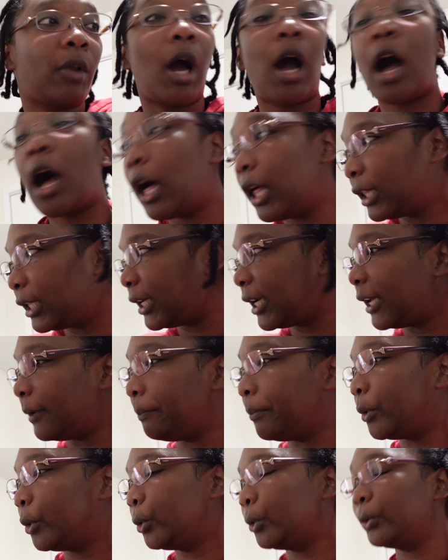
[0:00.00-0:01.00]
the holiday
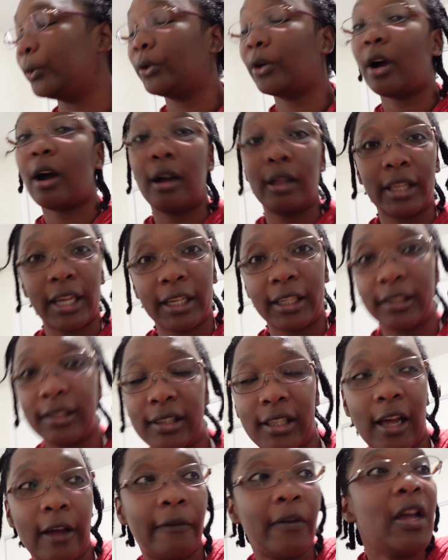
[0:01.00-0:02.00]
mood, all that good
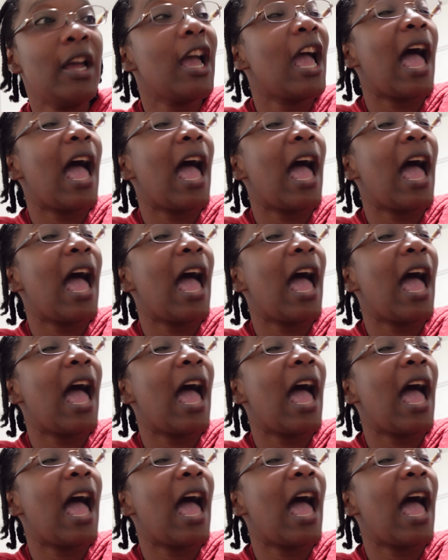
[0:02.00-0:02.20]
stuff.